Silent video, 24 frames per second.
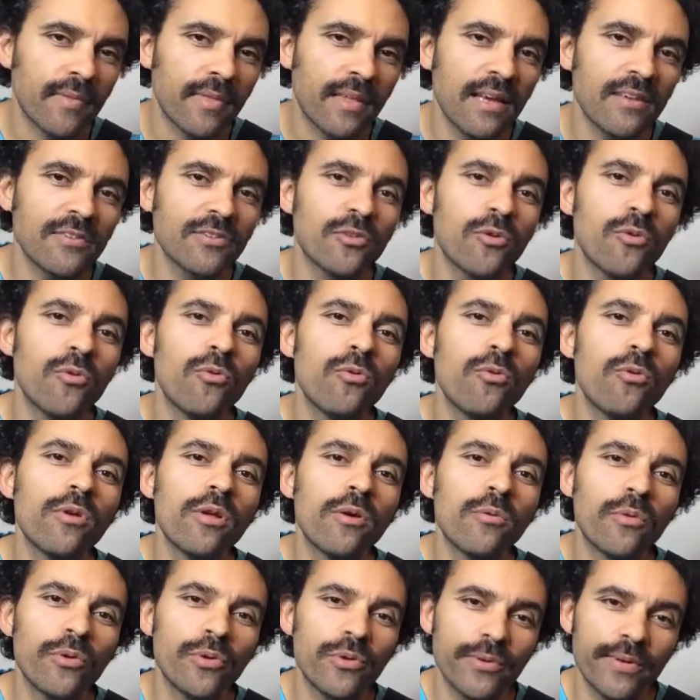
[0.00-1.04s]
That's all
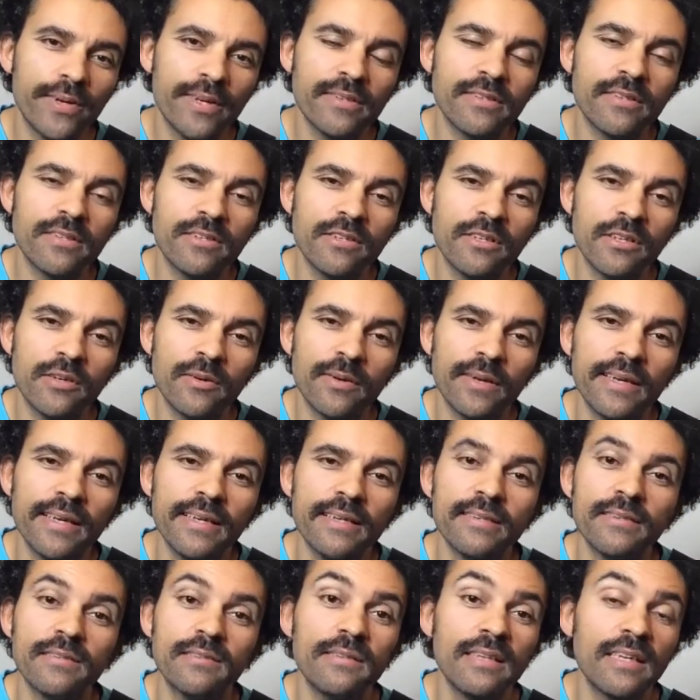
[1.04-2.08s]
I want your ears to do,
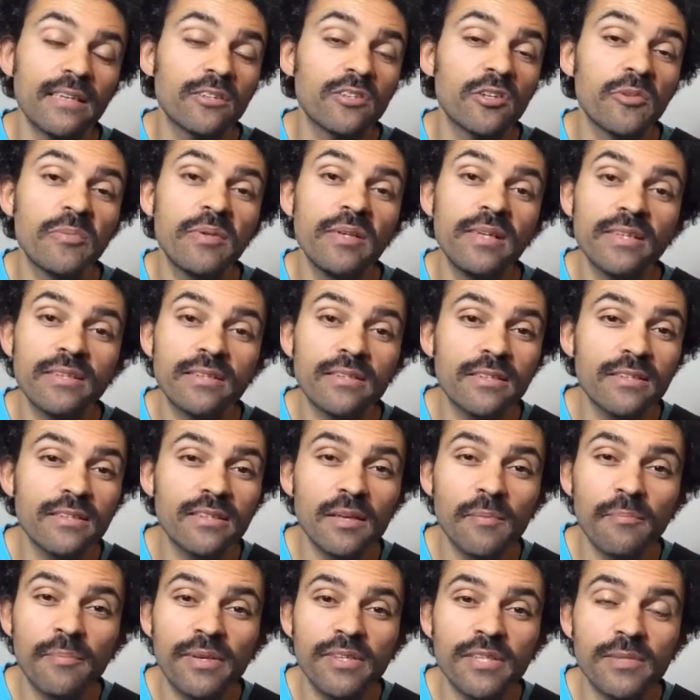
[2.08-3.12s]
is next time you listen to
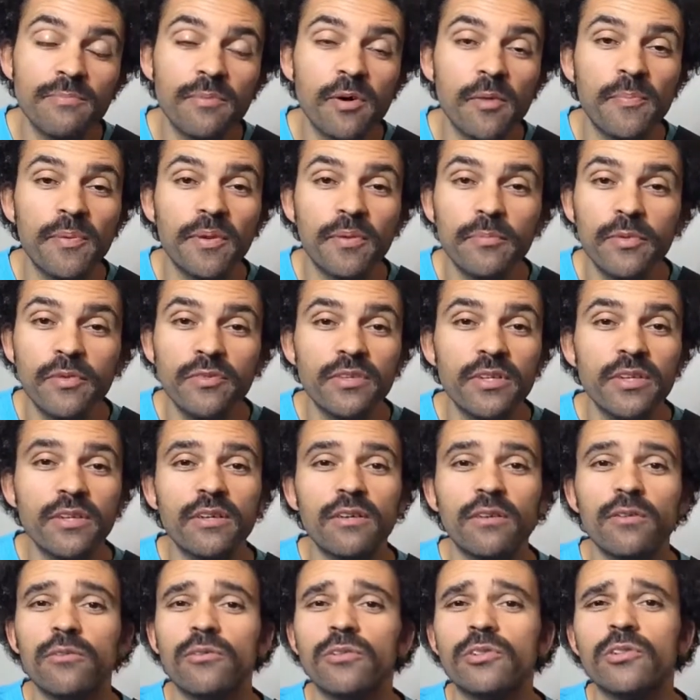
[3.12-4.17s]
some piece of popular
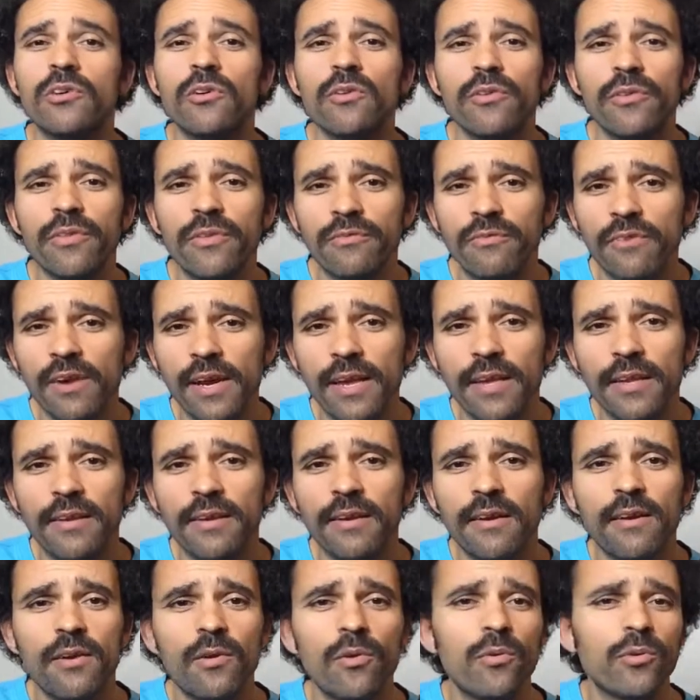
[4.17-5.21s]
music or song on the
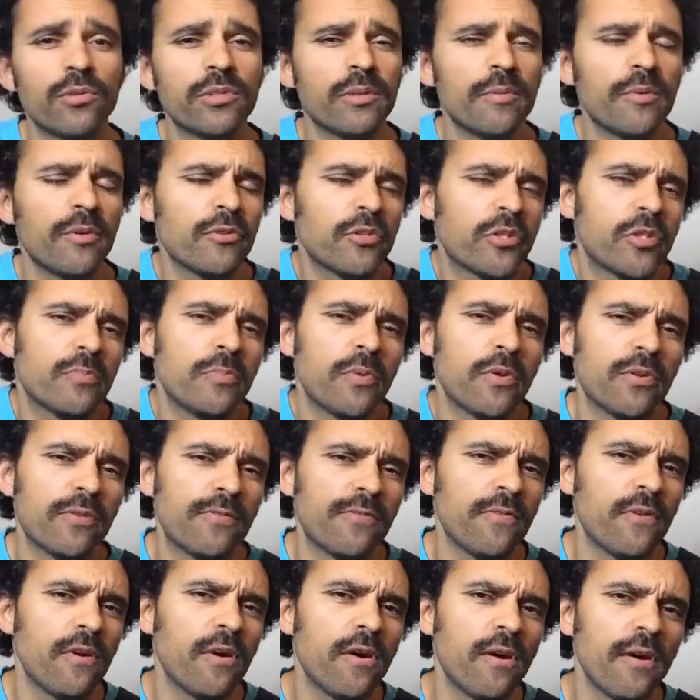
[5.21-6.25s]
radio or something on
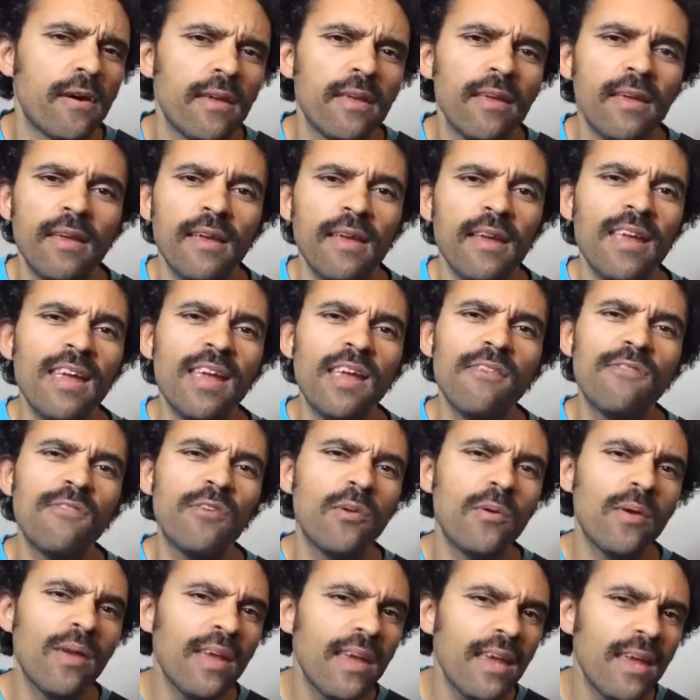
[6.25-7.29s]
Spotify, if
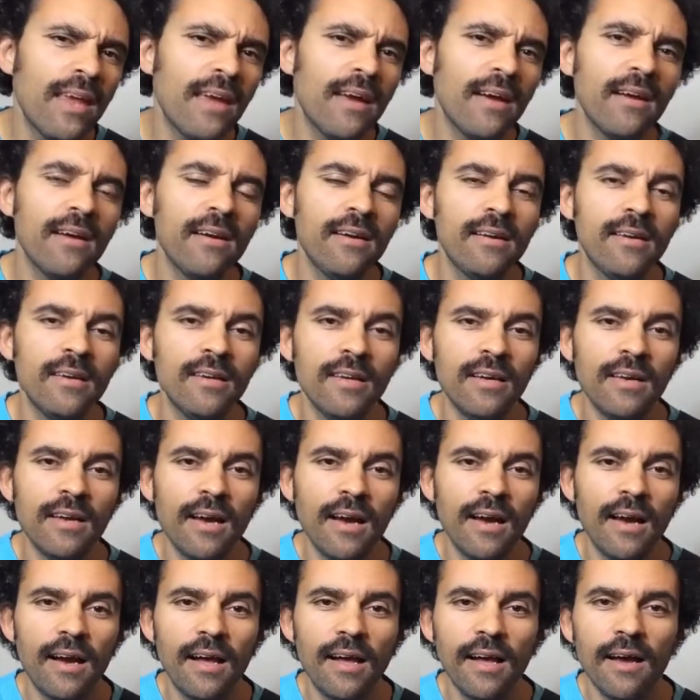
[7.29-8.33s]
you hear
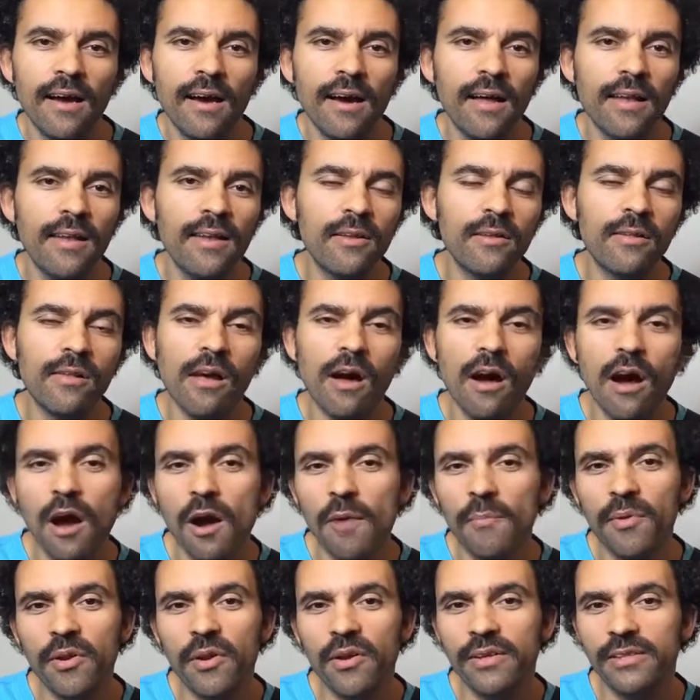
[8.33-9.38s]
a little
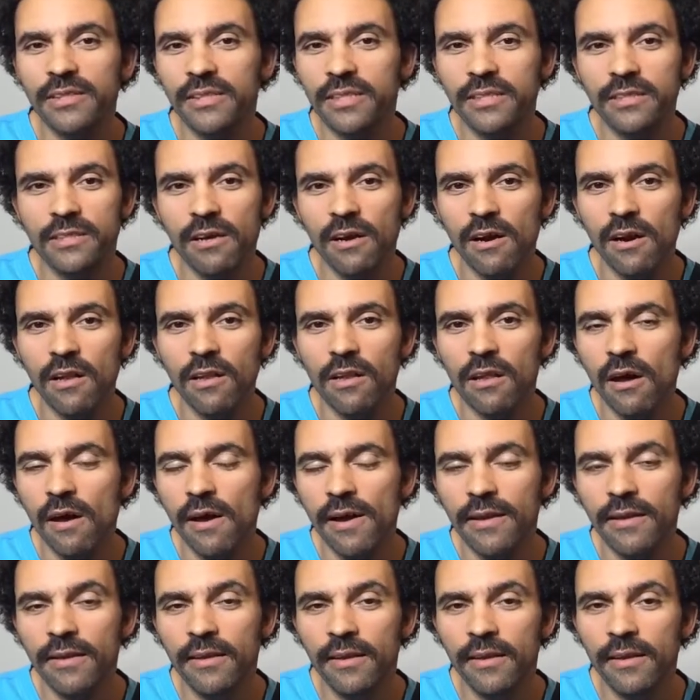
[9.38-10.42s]
harmonised guitar
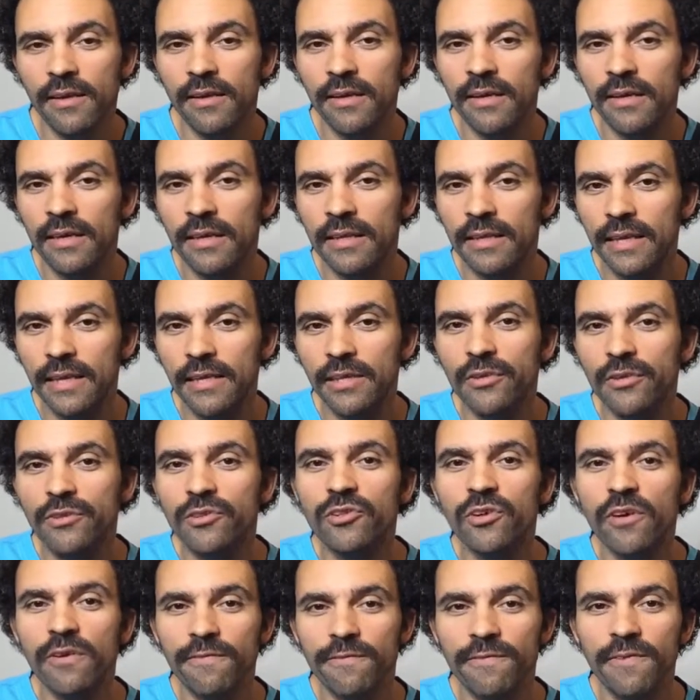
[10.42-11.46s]
line, then you
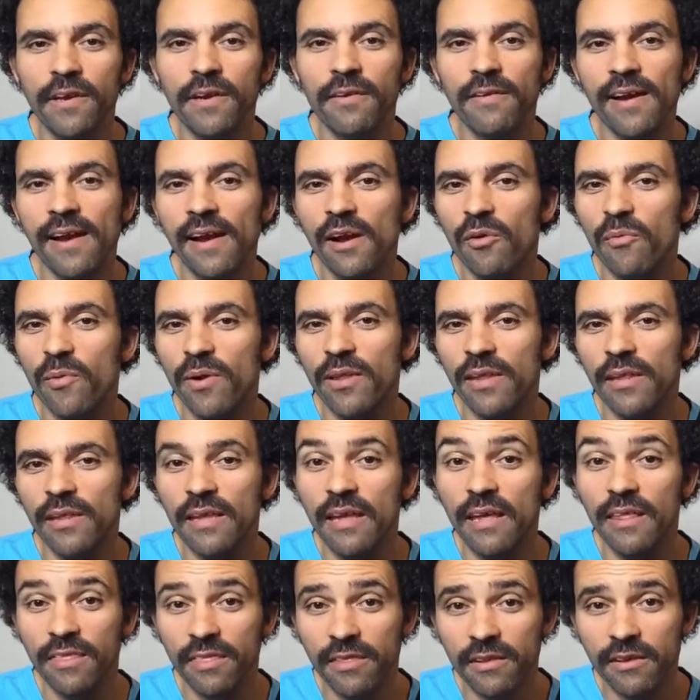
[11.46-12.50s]
try and figure out whether
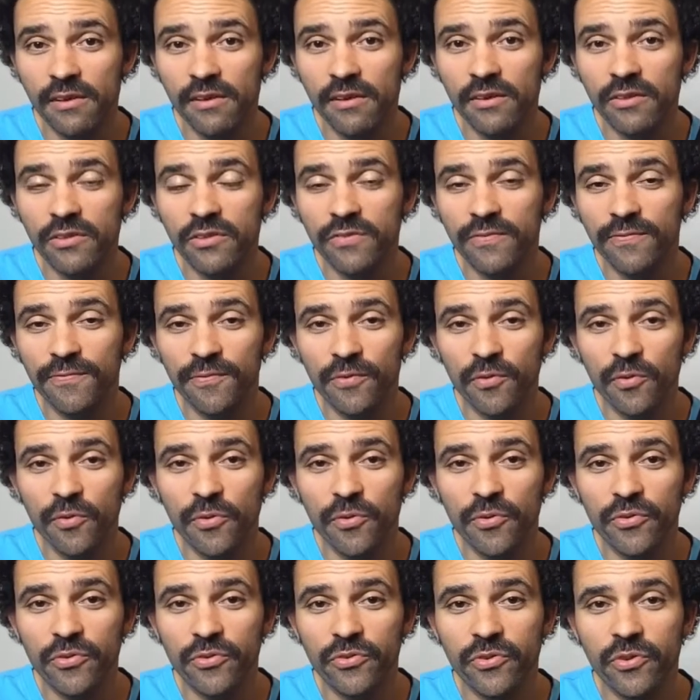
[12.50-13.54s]
they're thirds,
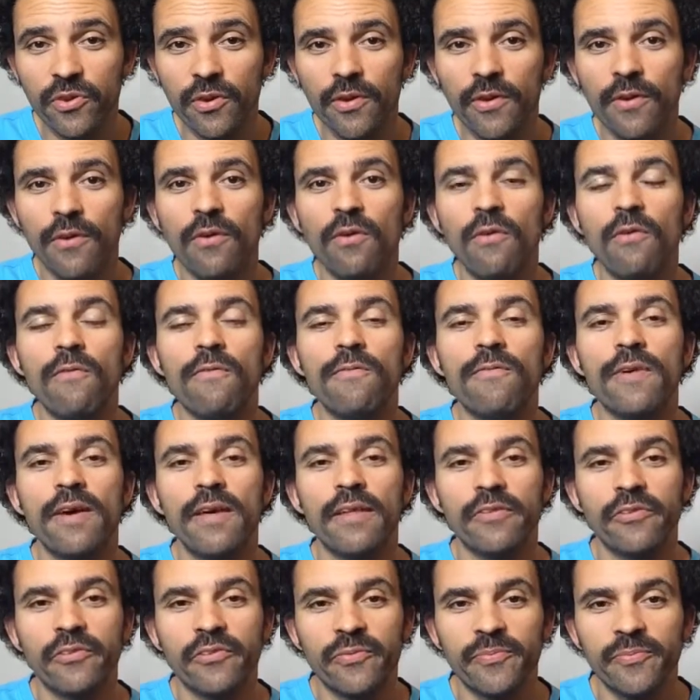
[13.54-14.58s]
fourths or
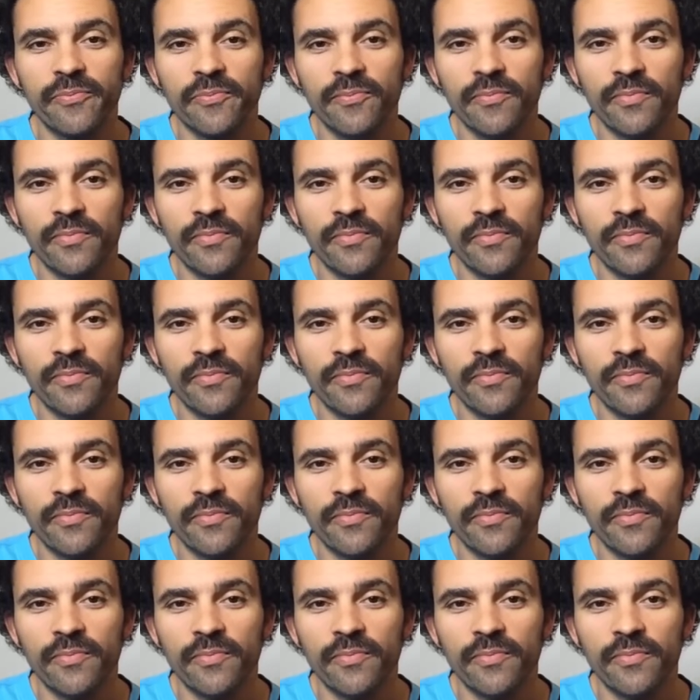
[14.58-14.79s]
fifths.